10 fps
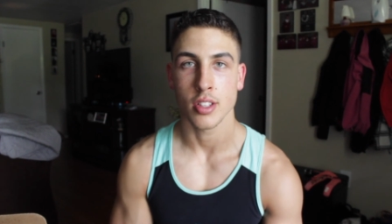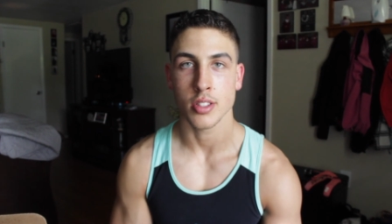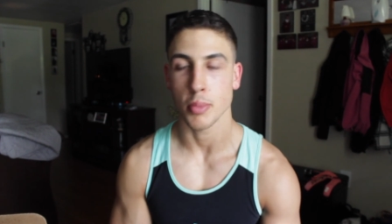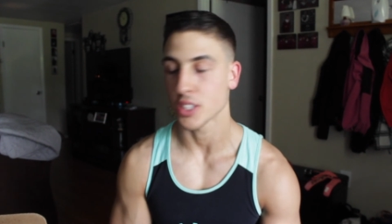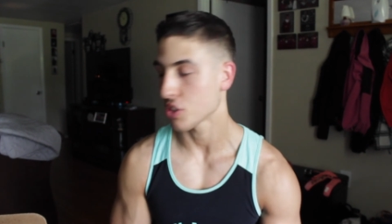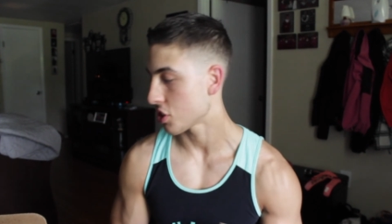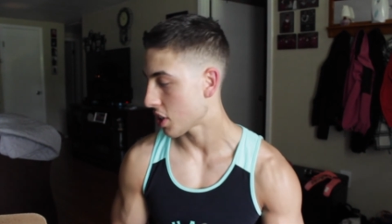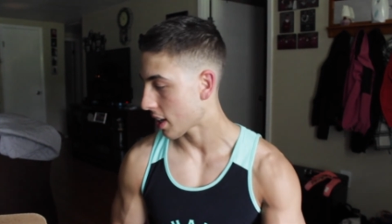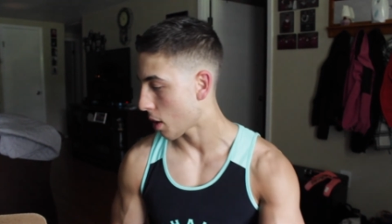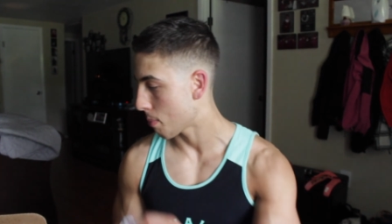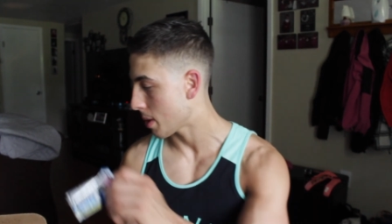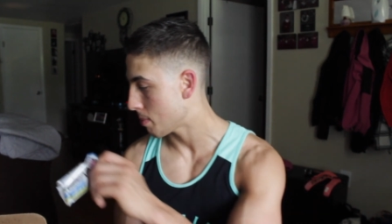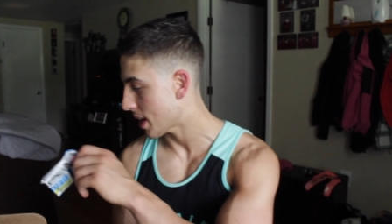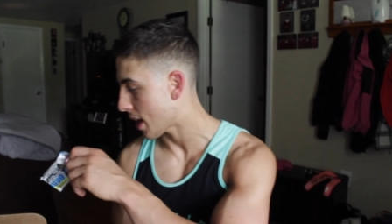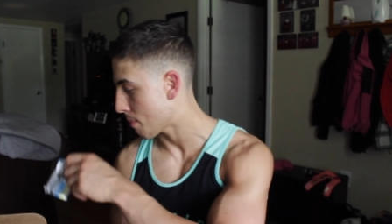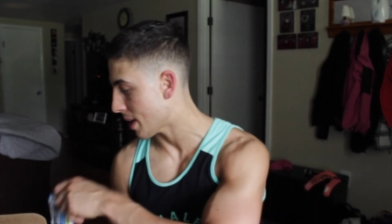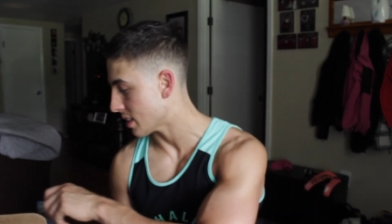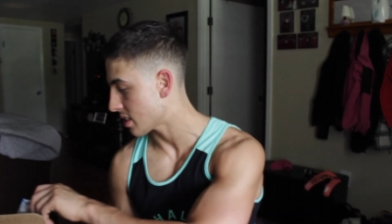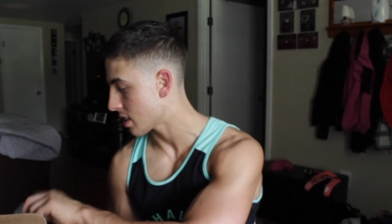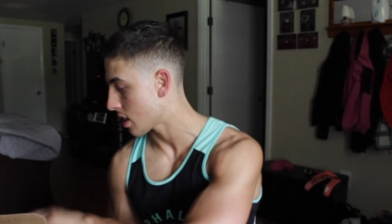So make sure to check out B P I
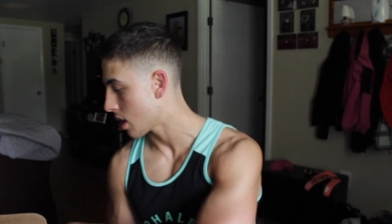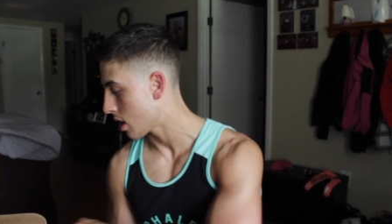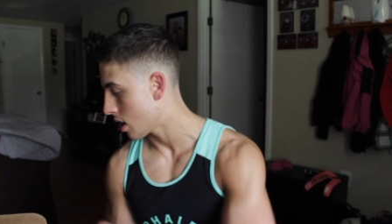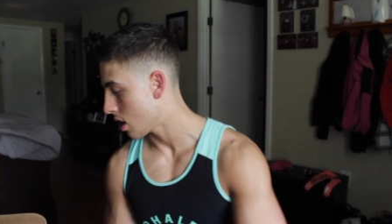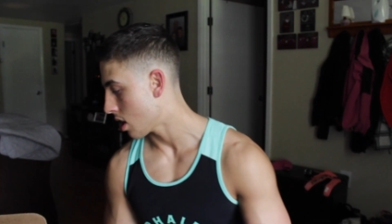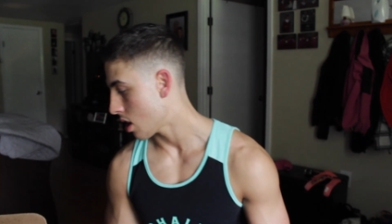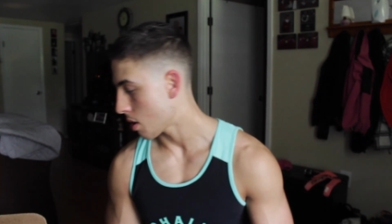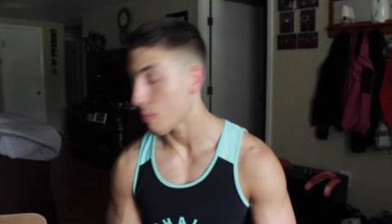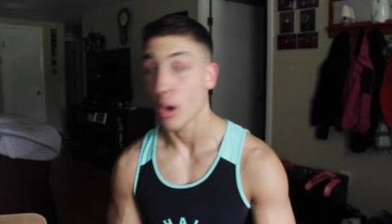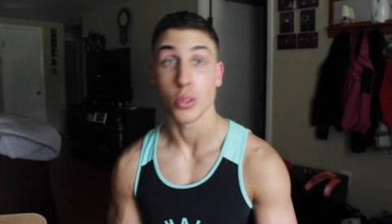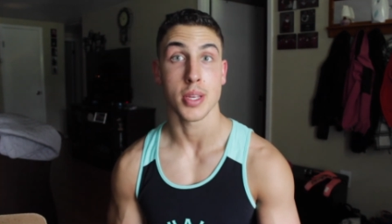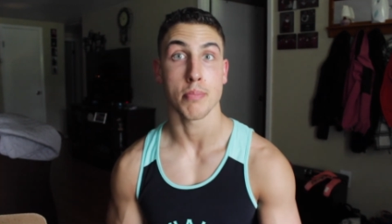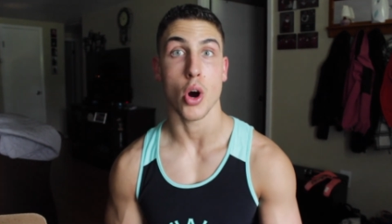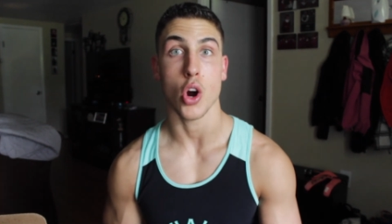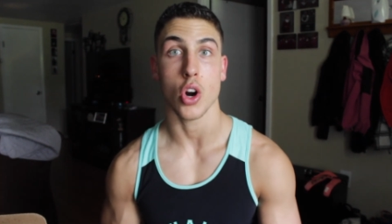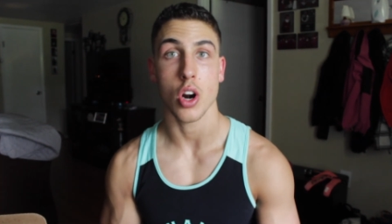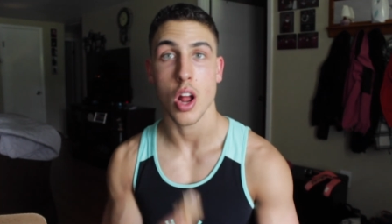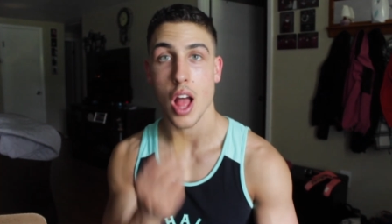Best Protein Bar.